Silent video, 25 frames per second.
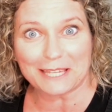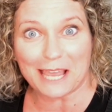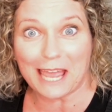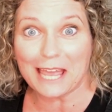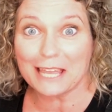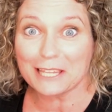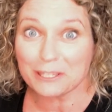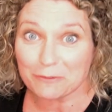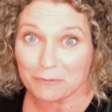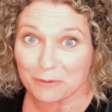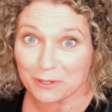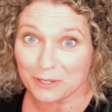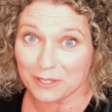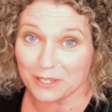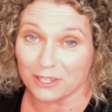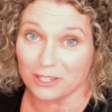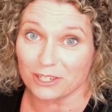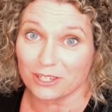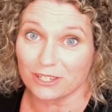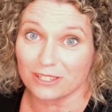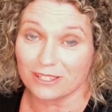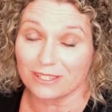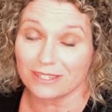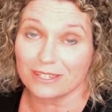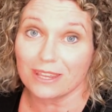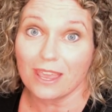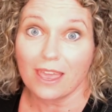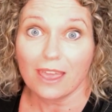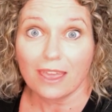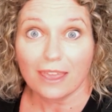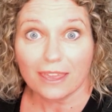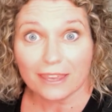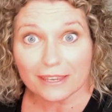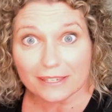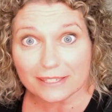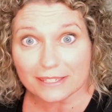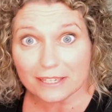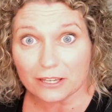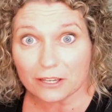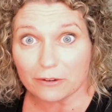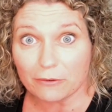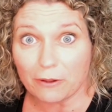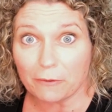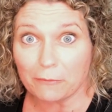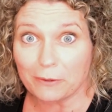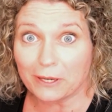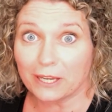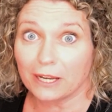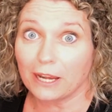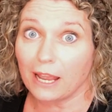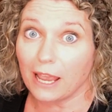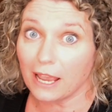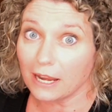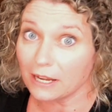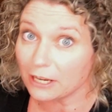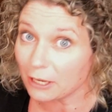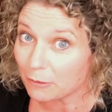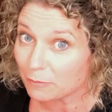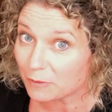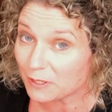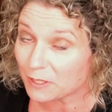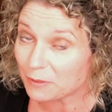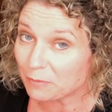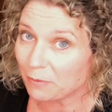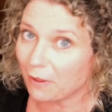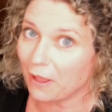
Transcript: as musicians is that we can end up just